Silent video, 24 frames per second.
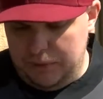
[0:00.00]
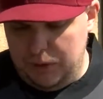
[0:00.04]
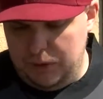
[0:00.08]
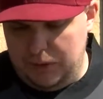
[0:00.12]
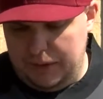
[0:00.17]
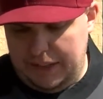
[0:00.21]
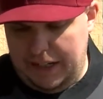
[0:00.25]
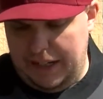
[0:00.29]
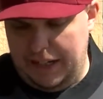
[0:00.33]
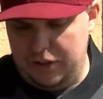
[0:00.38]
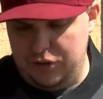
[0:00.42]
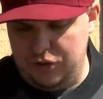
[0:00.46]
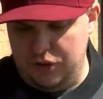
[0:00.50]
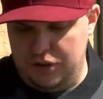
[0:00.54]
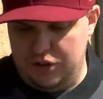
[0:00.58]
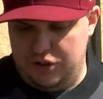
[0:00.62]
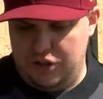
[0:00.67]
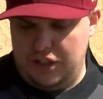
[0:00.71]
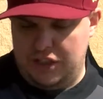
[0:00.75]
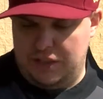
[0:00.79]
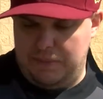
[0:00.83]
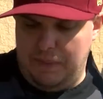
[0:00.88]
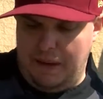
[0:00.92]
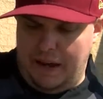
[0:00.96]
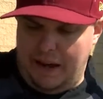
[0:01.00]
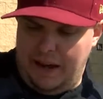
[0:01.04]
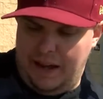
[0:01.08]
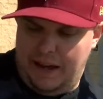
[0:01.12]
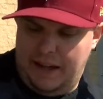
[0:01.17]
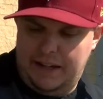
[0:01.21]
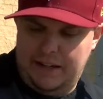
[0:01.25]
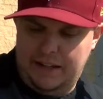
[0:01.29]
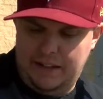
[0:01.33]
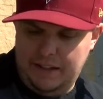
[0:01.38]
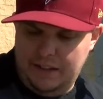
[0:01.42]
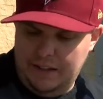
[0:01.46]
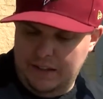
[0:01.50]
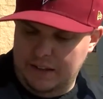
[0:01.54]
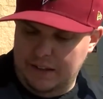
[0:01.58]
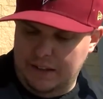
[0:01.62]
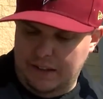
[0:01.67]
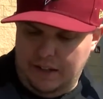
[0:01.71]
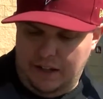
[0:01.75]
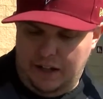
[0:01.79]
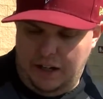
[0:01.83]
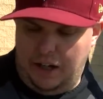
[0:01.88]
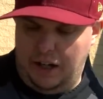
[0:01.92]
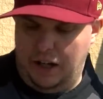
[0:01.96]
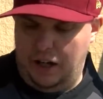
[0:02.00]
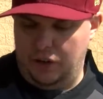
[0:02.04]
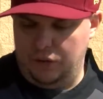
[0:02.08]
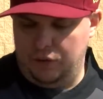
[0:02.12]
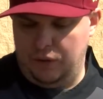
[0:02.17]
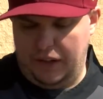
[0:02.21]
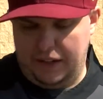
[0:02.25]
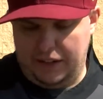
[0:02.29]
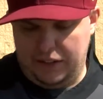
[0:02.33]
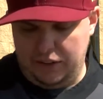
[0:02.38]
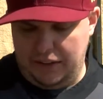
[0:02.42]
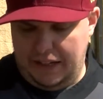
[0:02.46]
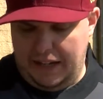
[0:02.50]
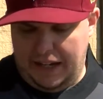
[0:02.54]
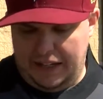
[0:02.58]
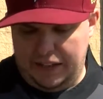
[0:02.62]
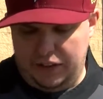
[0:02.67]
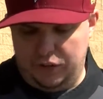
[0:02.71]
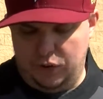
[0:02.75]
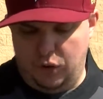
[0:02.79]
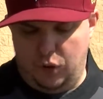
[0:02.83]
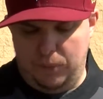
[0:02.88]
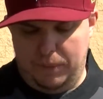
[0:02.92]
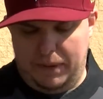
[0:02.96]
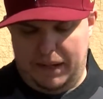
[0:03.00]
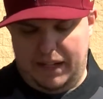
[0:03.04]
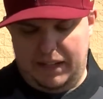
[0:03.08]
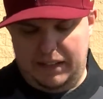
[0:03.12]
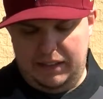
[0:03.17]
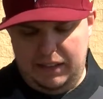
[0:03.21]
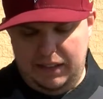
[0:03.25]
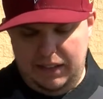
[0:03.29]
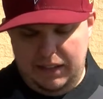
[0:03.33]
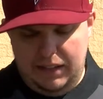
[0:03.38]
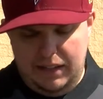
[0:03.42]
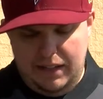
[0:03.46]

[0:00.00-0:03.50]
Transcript: you can actually just buy a regular head of romaine